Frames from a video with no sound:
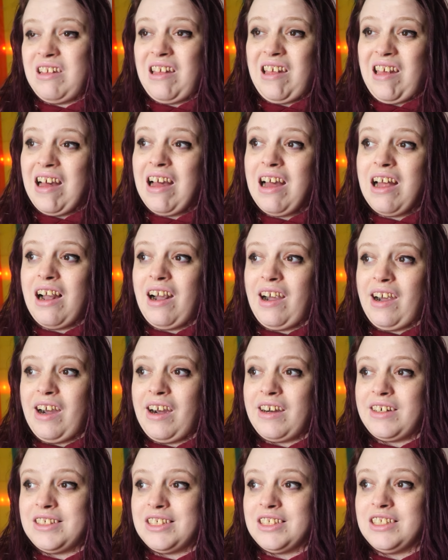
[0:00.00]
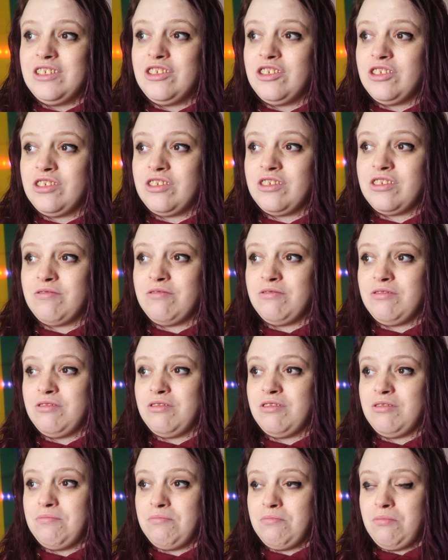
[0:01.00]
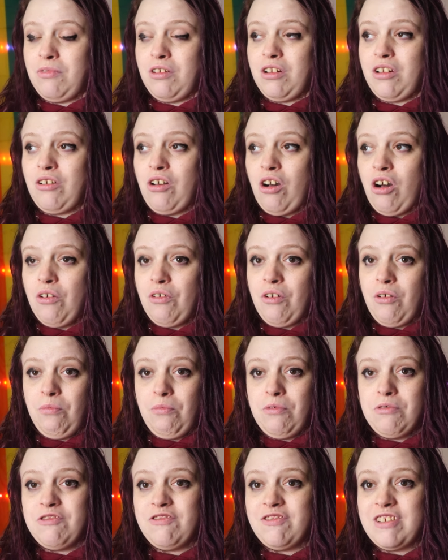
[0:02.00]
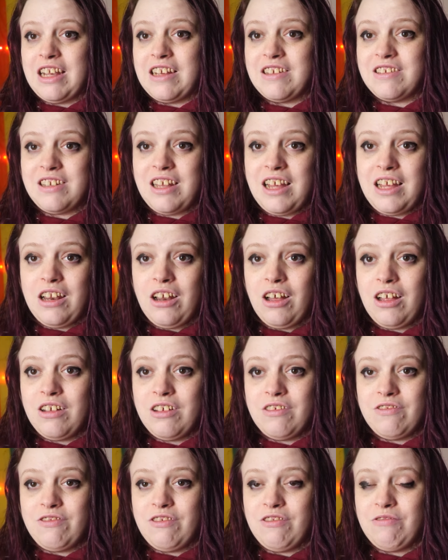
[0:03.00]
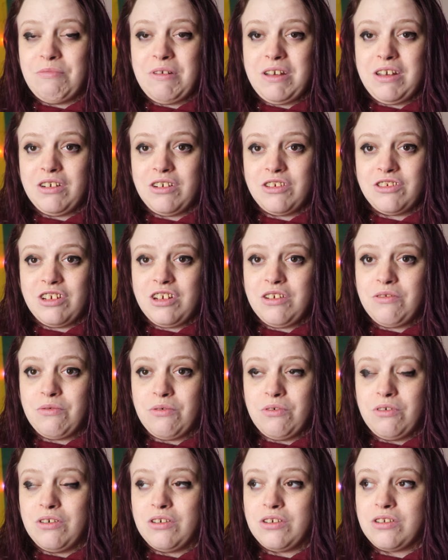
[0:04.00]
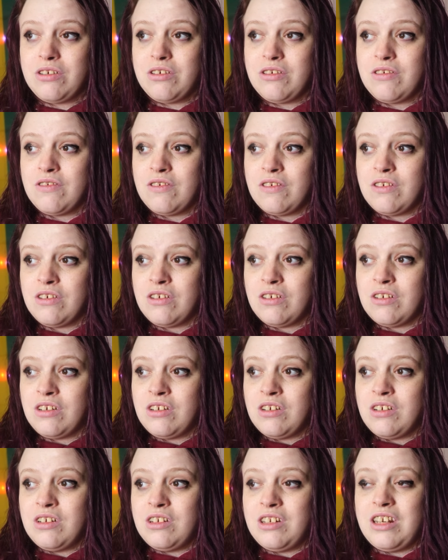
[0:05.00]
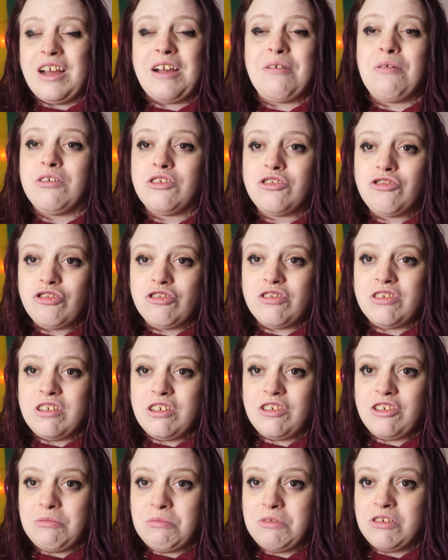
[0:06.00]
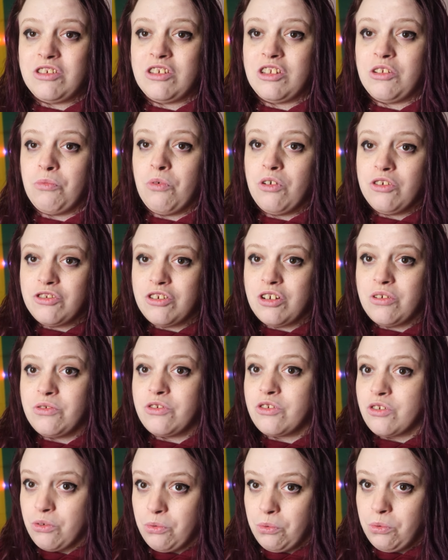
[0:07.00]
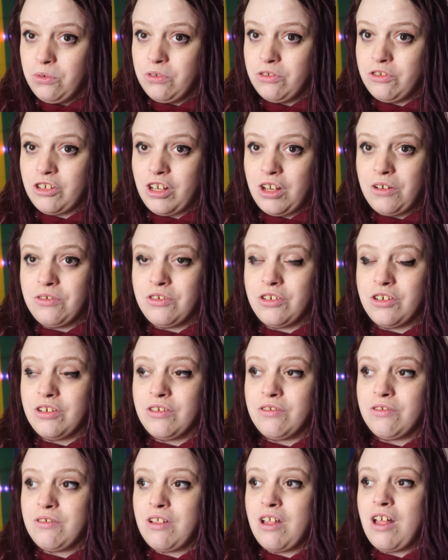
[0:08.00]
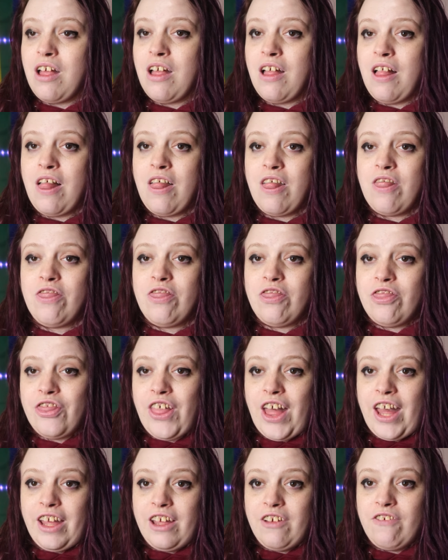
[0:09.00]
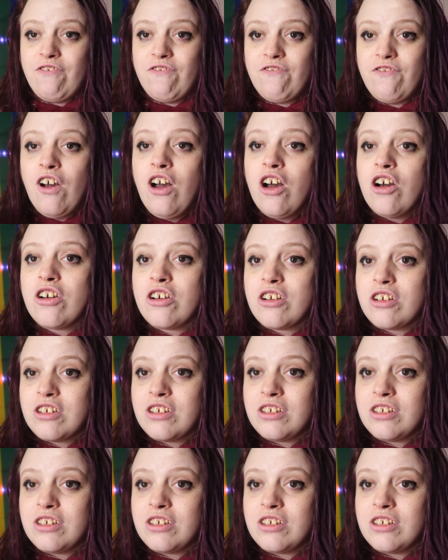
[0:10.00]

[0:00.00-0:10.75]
yeah, I just got on with day-to-day life of being on a psych ward. Now, it was during the summer, so there was no school to go to. Thank fuck.